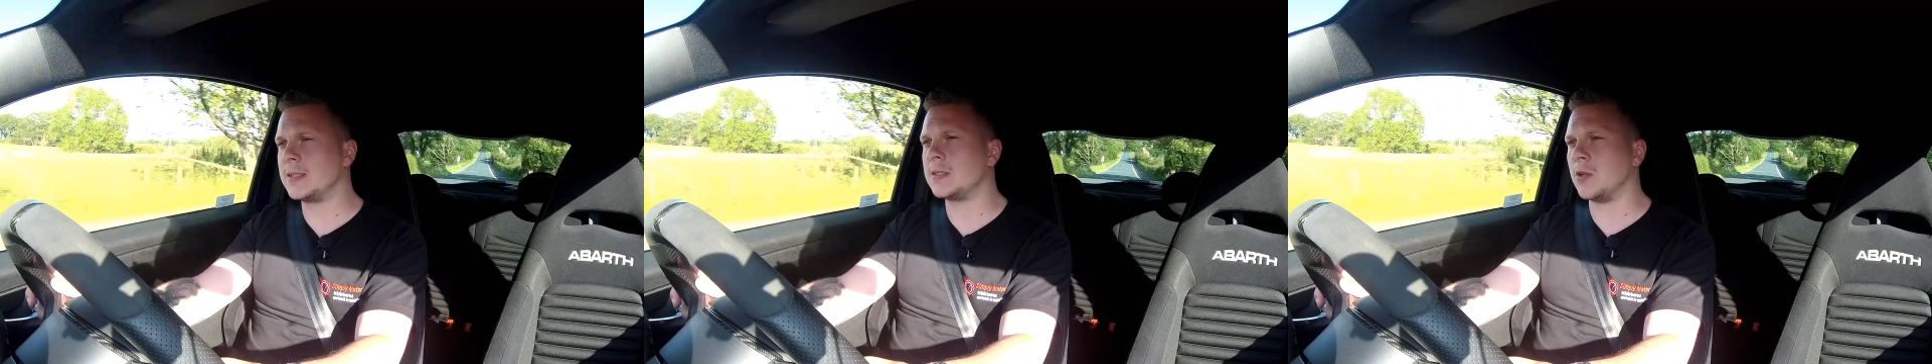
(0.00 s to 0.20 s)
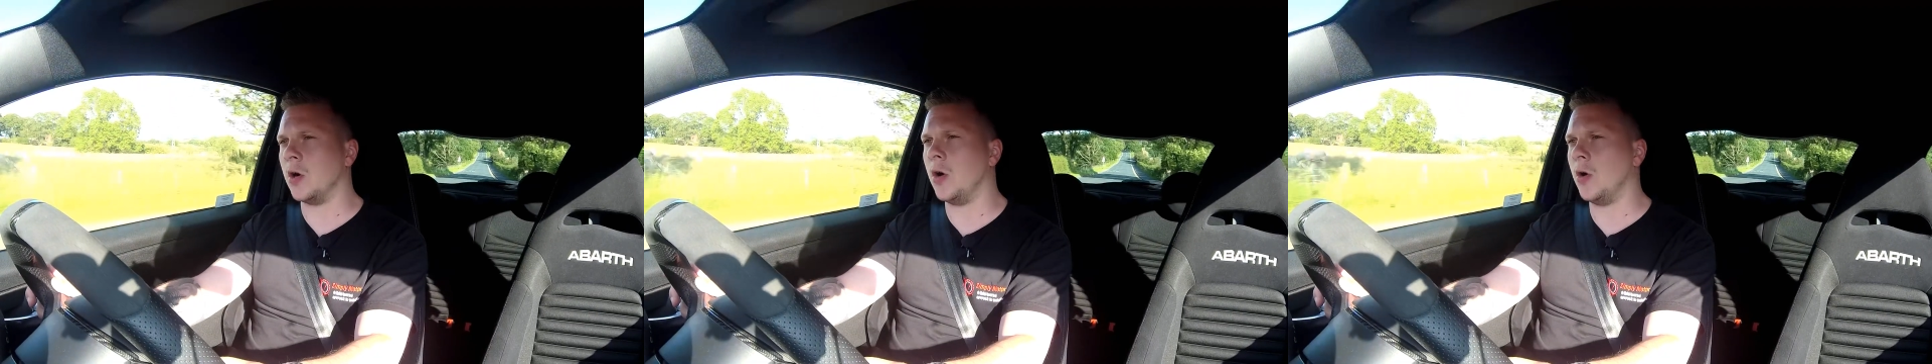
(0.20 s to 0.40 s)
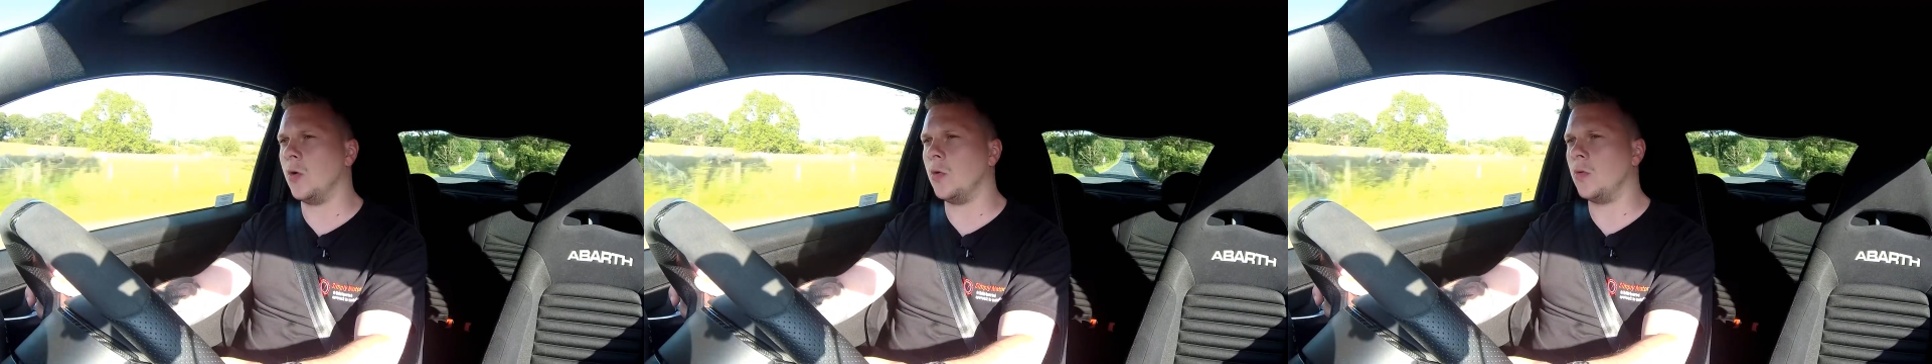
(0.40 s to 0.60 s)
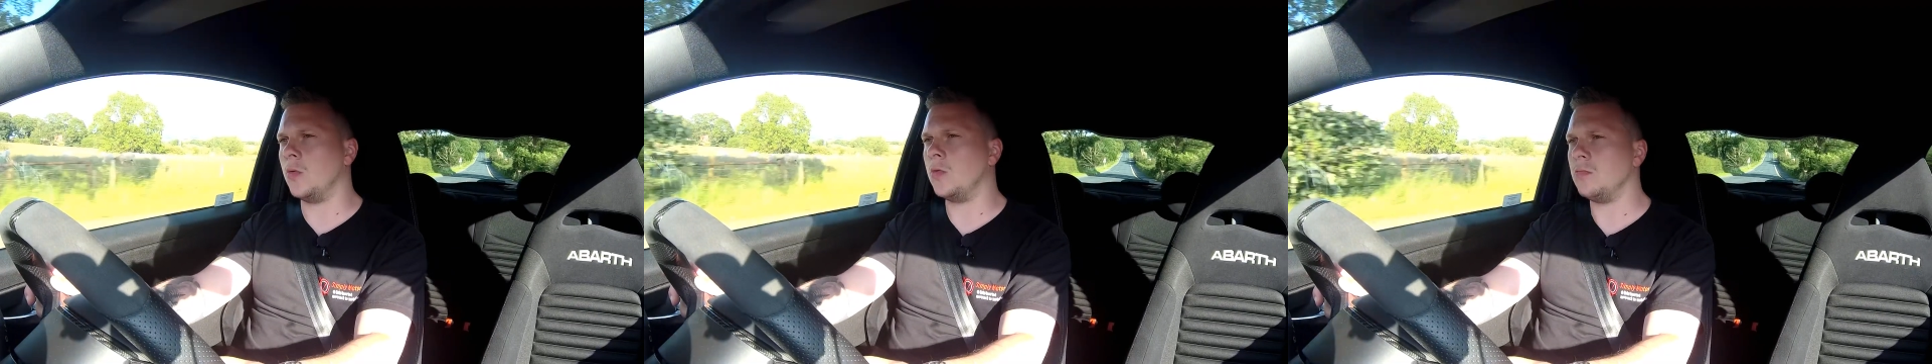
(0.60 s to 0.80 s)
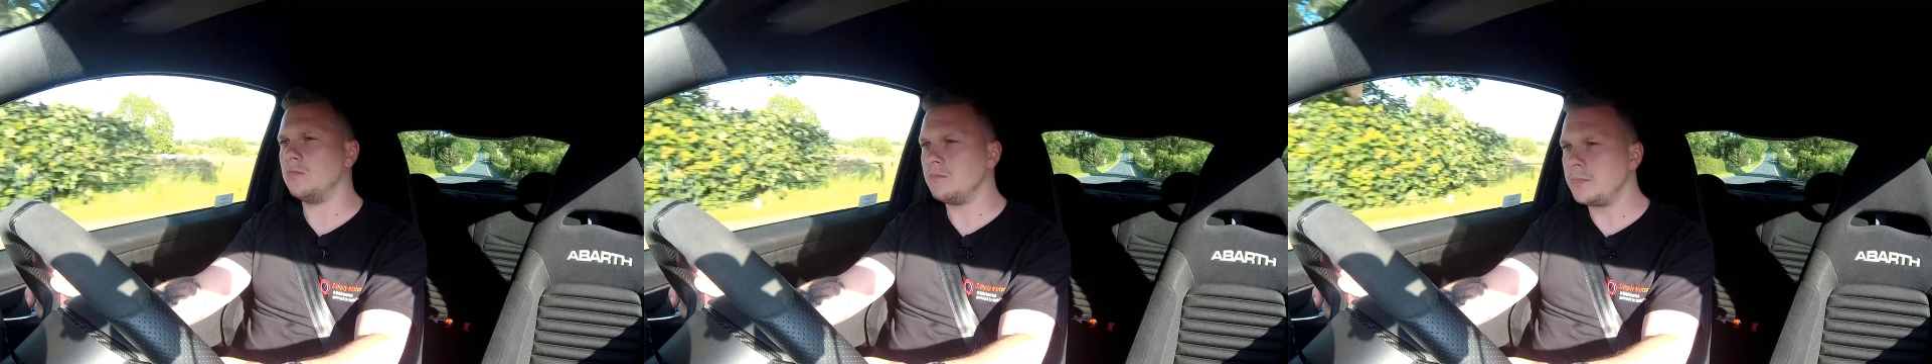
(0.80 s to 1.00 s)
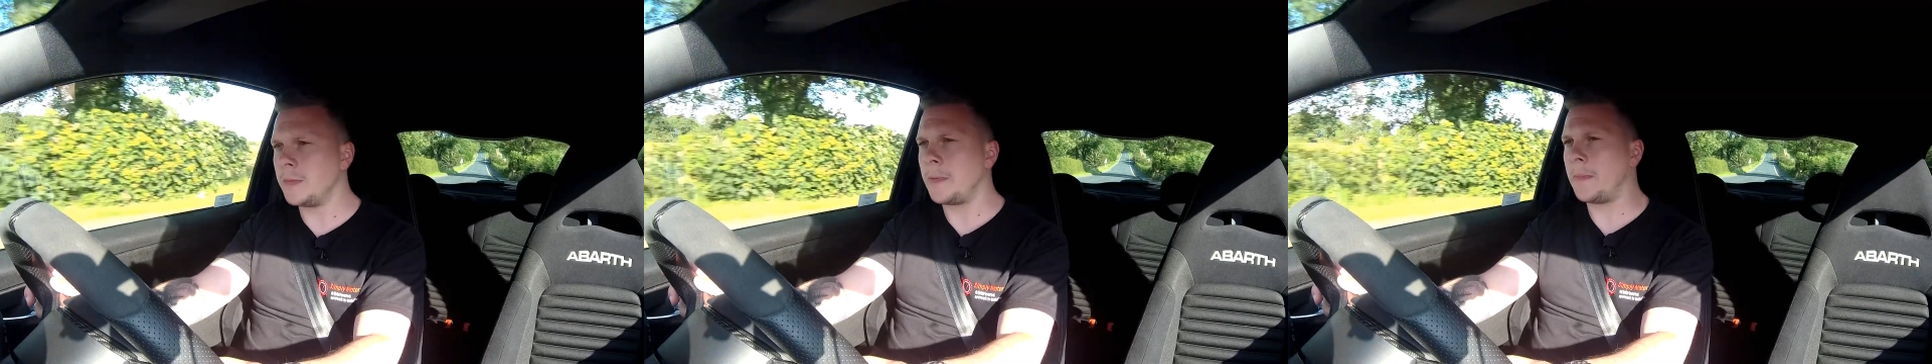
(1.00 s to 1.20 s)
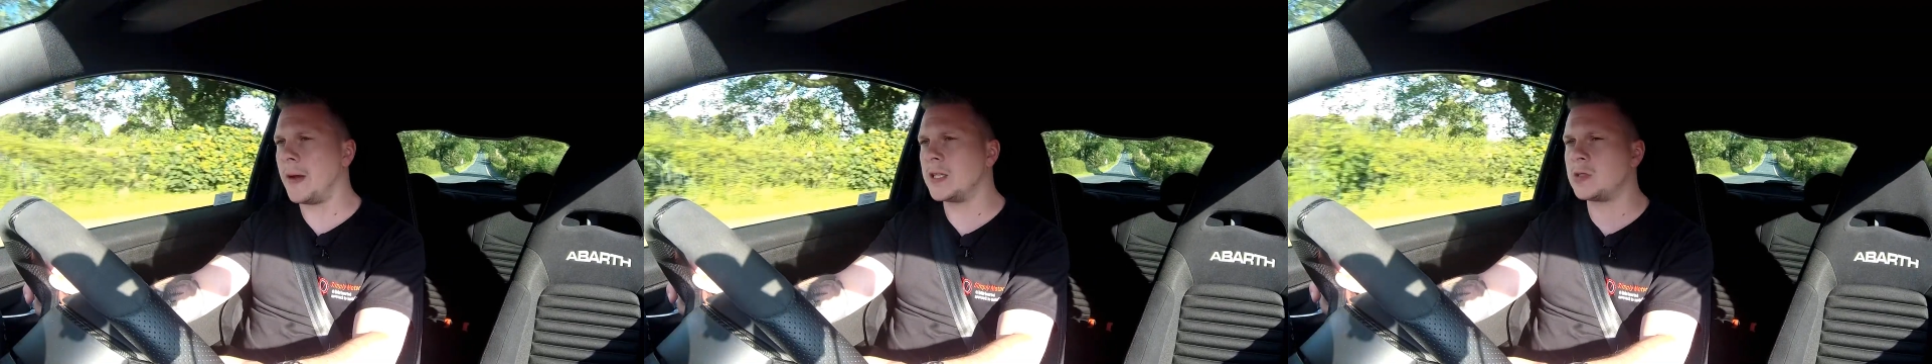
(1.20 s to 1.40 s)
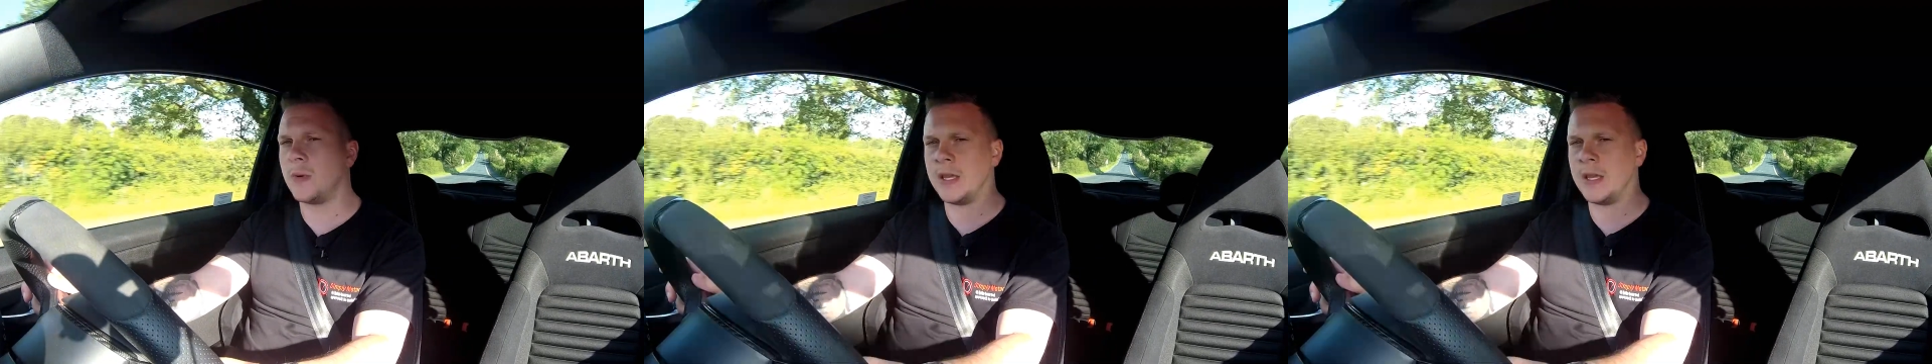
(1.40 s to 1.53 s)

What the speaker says: So be prepared to